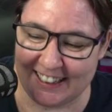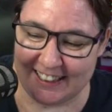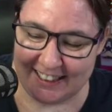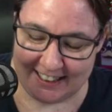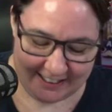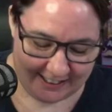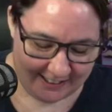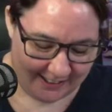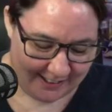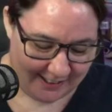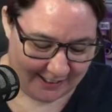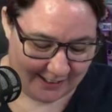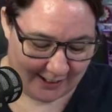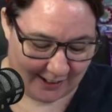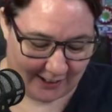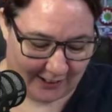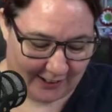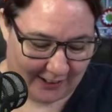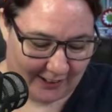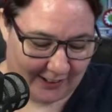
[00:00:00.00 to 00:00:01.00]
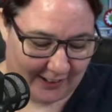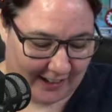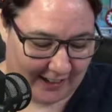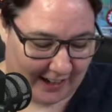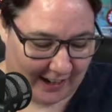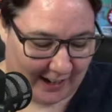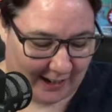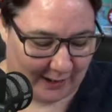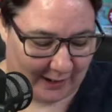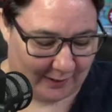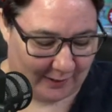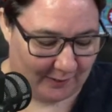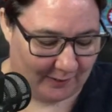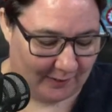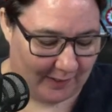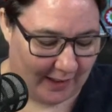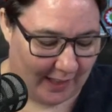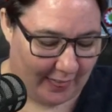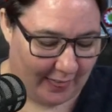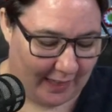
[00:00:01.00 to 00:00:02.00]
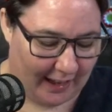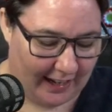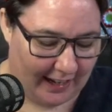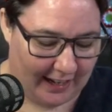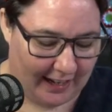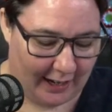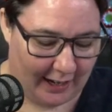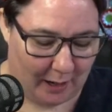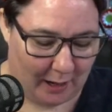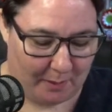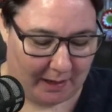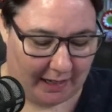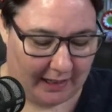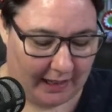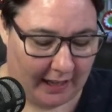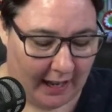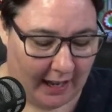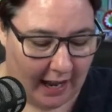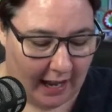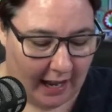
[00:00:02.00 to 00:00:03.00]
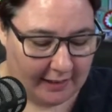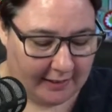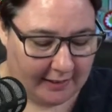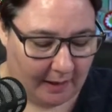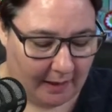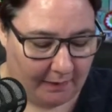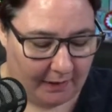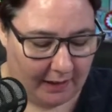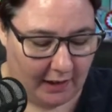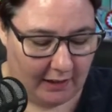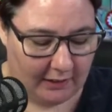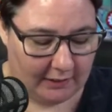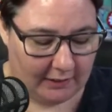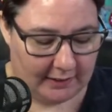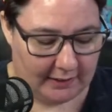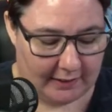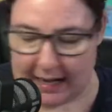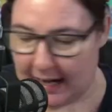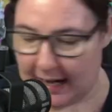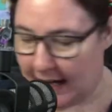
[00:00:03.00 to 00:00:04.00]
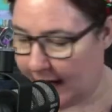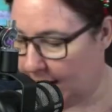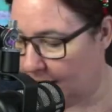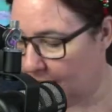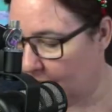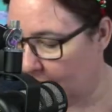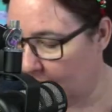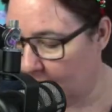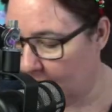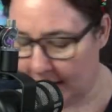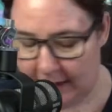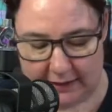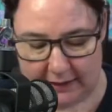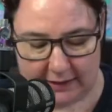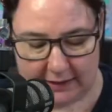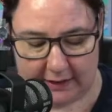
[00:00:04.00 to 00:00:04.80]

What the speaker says: So they can go back in. And something I'll say, right?